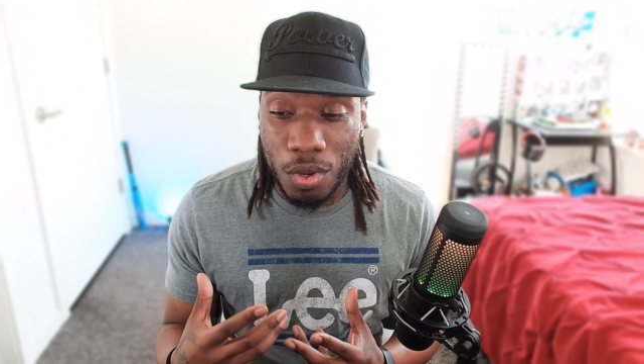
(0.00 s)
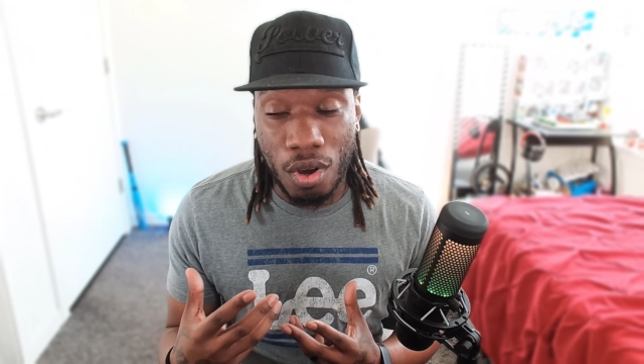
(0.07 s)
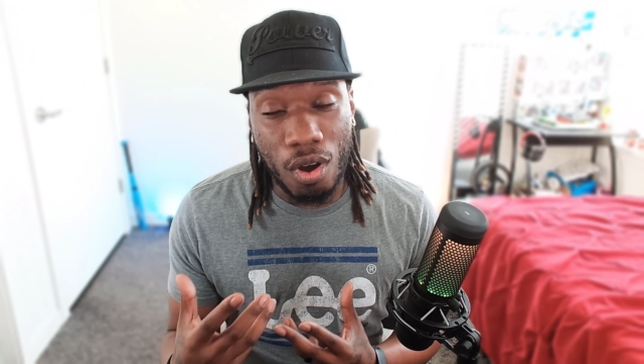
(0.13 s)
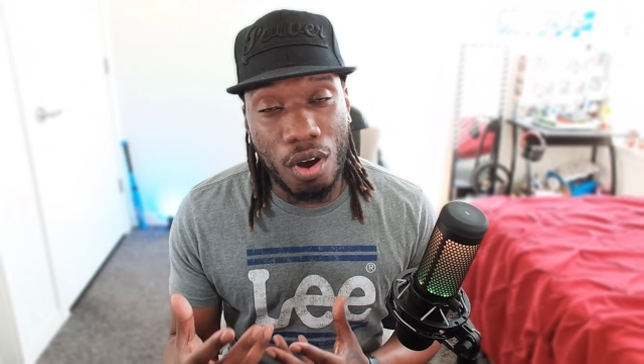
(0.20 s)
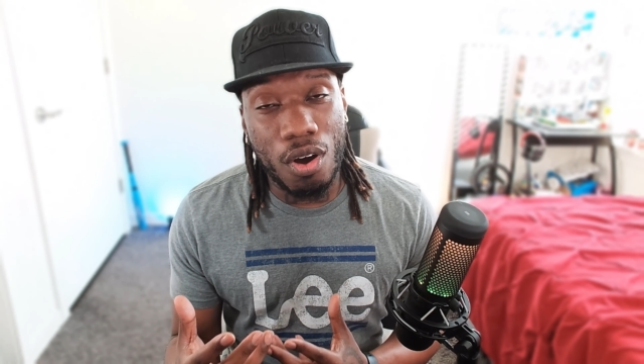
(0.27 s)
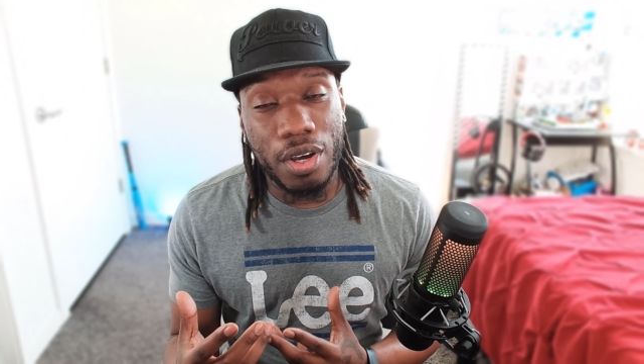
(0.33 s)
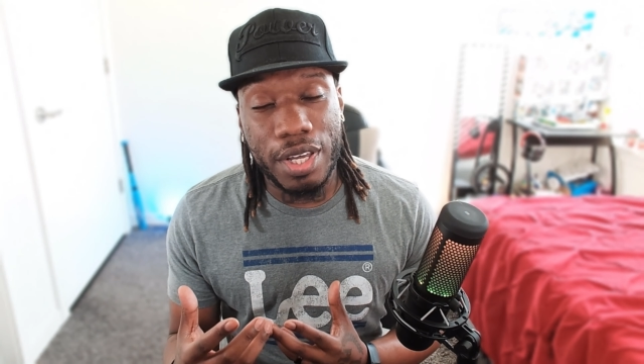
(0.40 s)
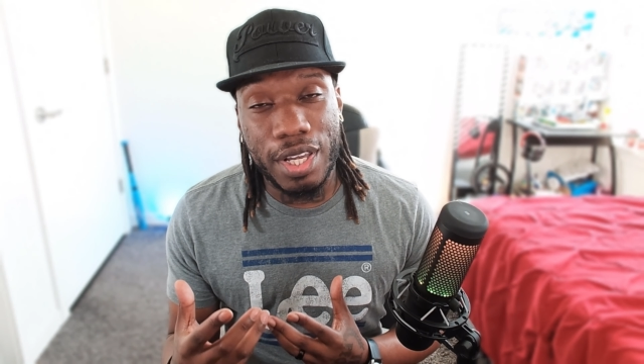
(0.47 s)

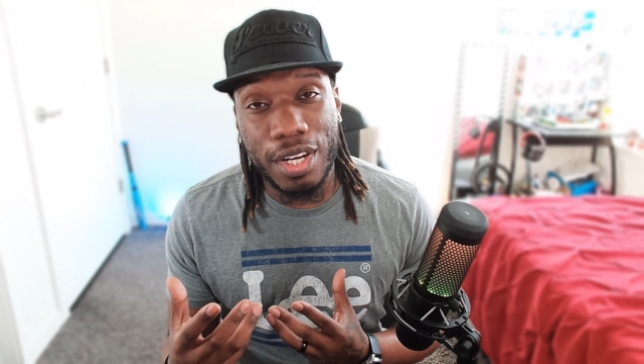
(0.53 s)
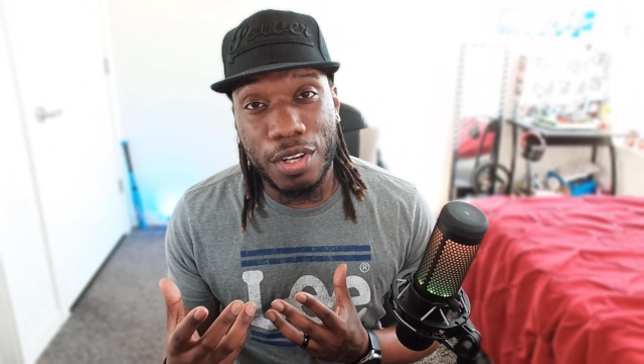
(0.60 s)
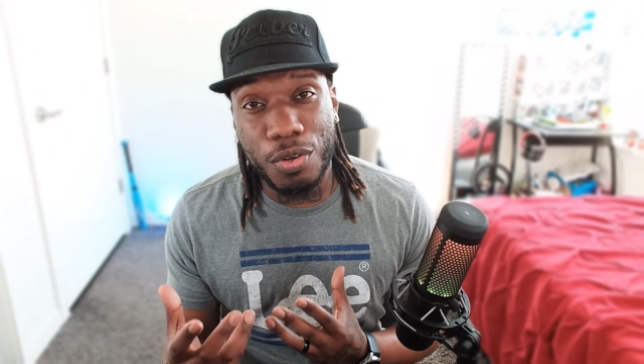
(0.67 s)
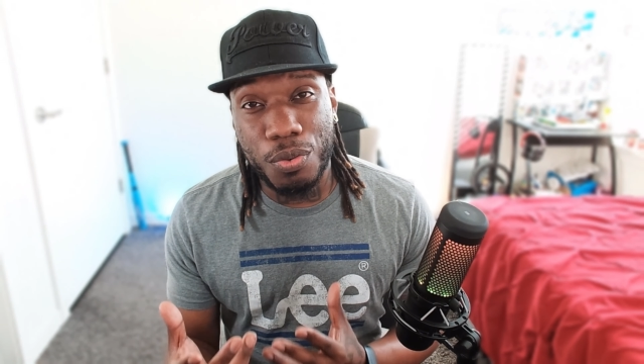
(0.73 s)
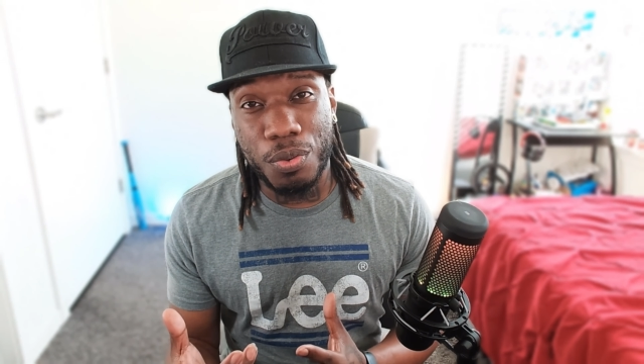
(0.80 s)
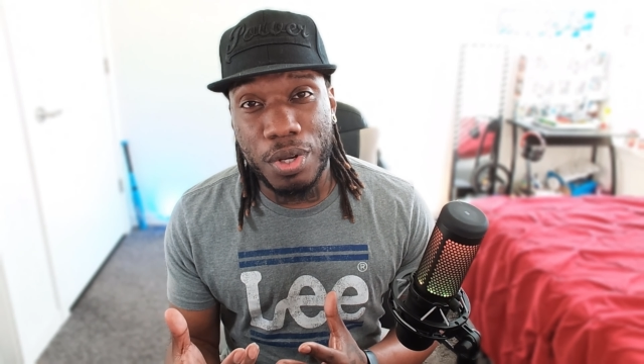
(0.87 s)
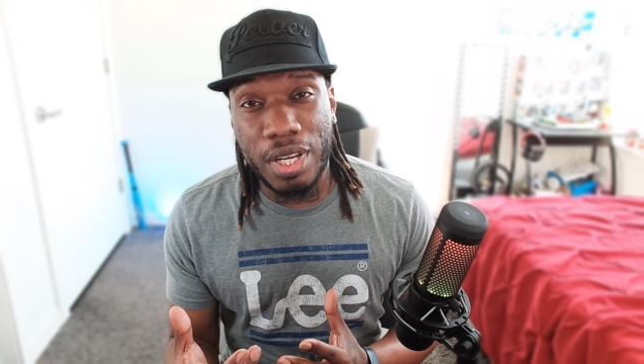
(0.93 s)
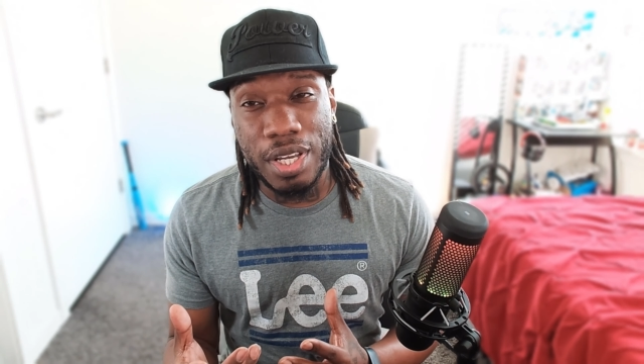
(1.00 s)
all can
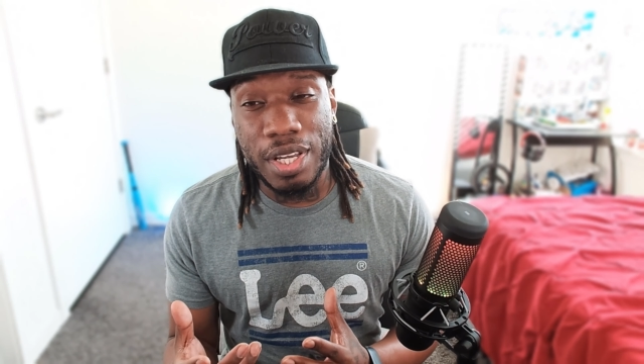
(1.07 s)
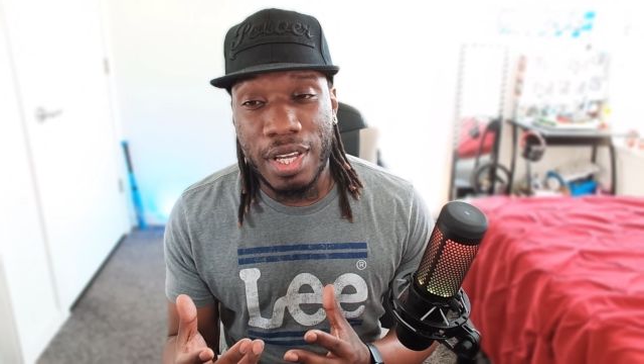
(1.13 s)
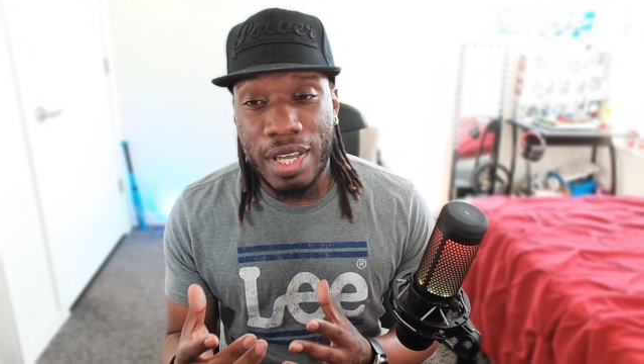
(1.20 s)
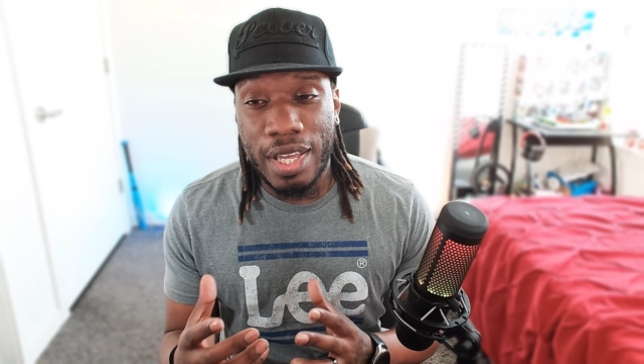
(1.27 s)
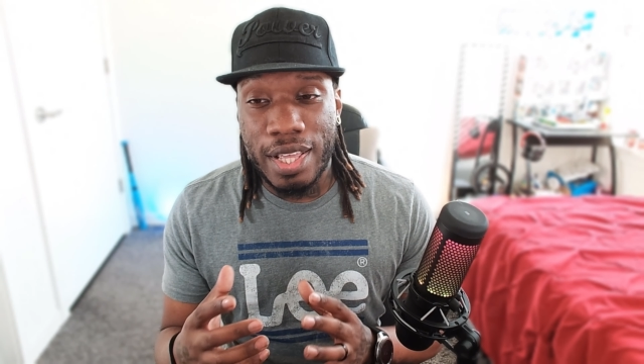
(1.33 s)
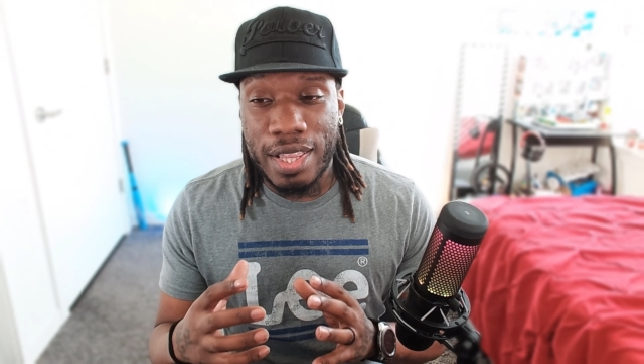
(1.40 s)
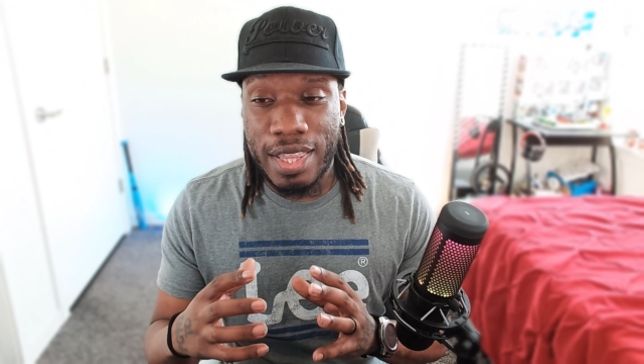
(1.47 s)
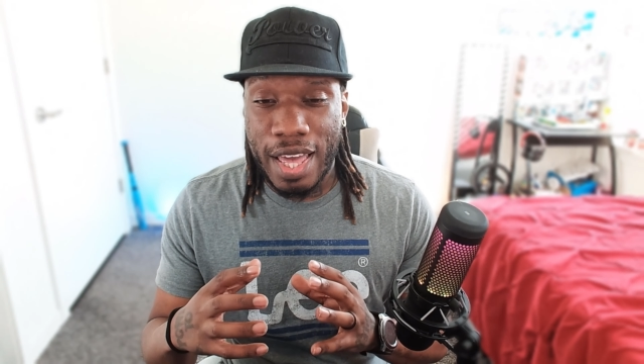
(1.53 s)
agree
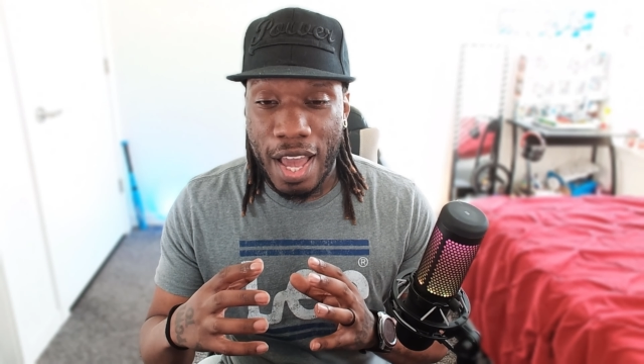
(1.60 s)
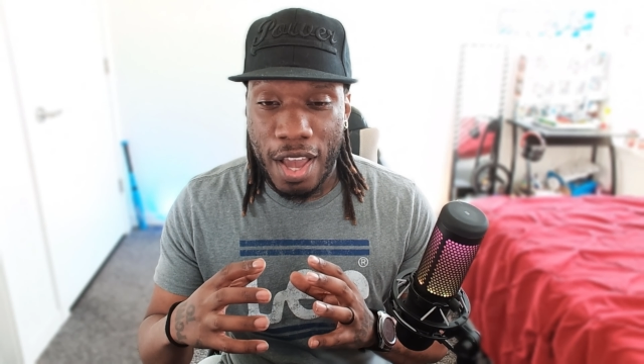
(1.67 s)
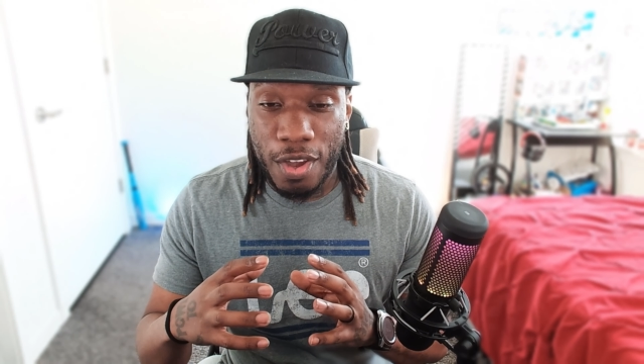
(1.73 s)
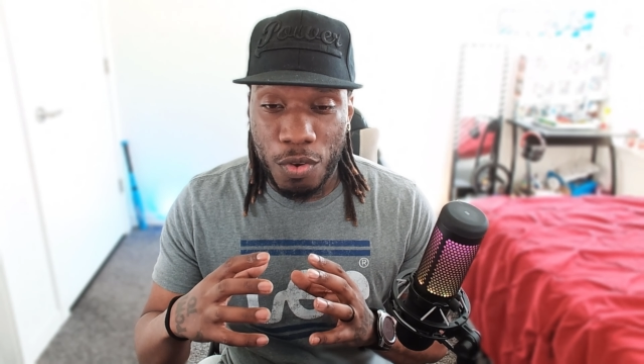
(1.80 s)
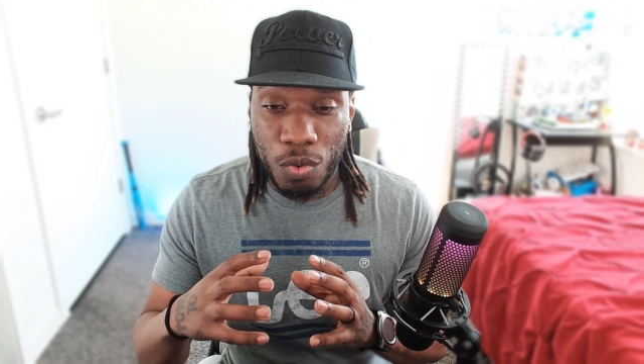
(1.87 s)
that